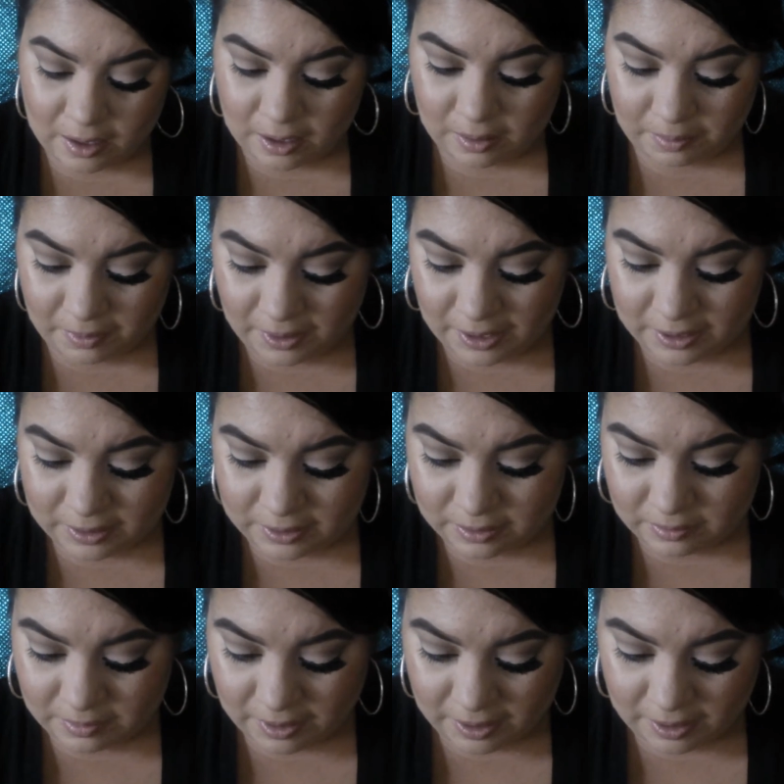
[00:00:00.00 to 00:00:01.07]
apply it
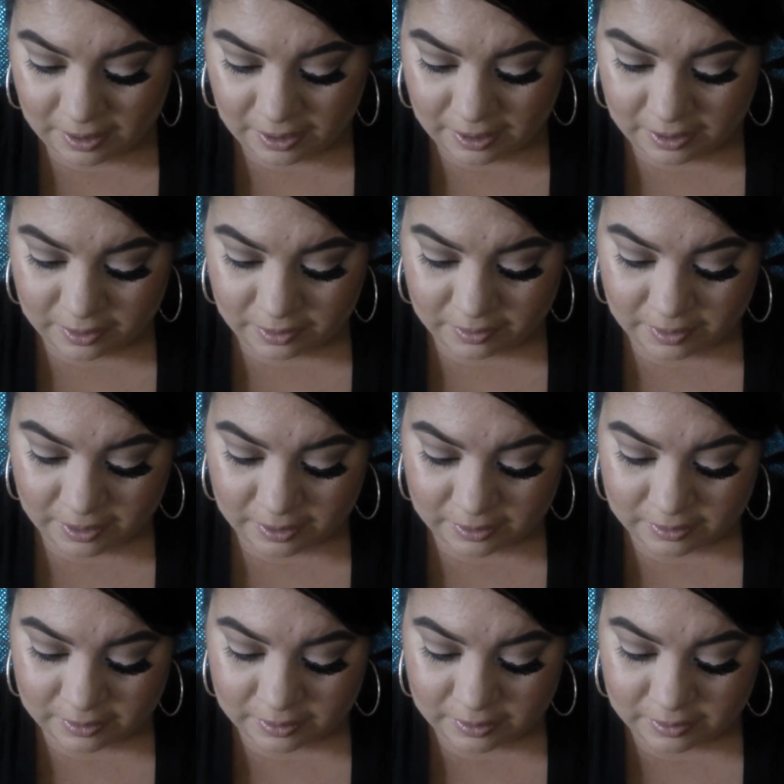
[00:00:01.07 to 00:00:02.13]
to my eye
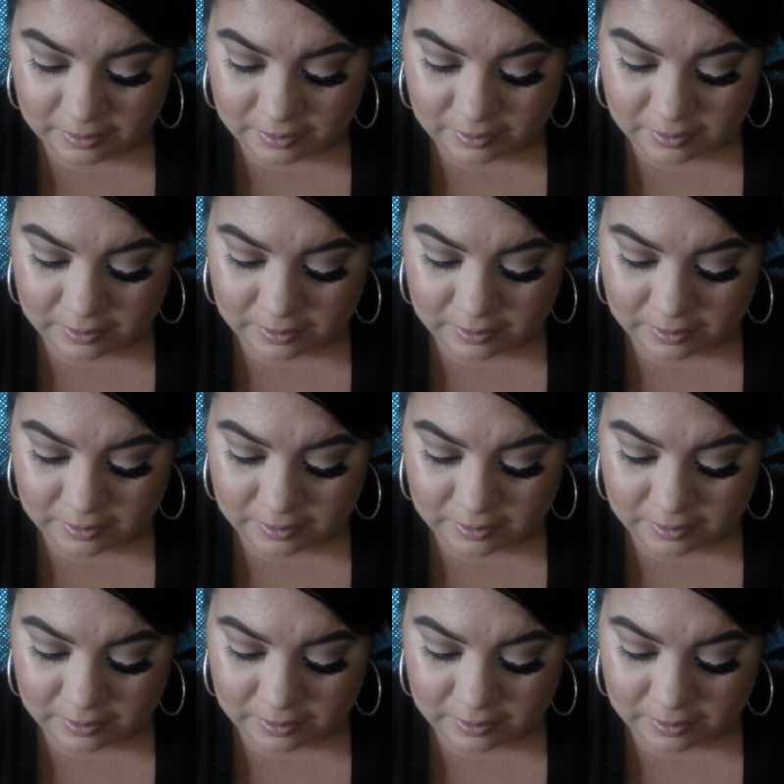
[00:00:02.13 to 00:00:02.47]
correctly.